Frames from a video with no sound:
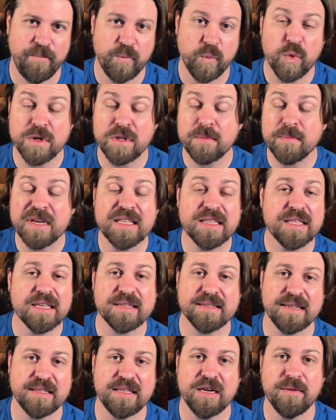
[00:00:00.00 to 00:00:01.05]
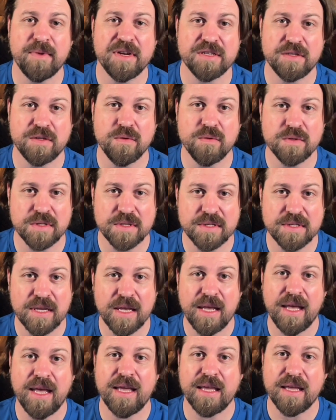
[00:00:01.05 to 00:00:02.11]
One of the main things I tell my students is,
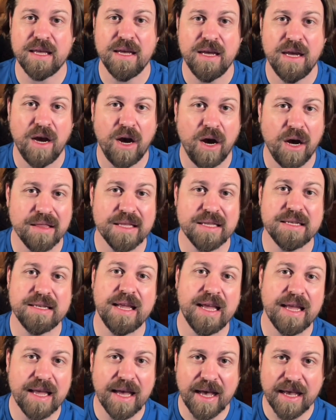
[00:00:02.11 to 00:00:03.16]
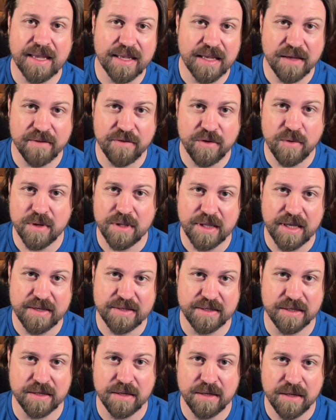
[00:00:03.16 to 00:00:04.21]
hey, on the day I give you a
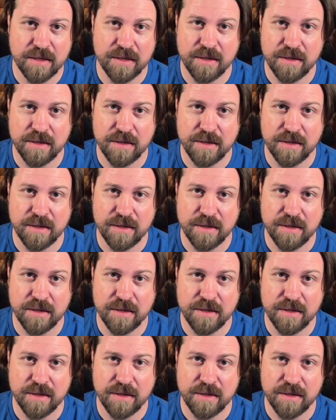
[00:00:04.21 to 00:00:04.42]
lesson,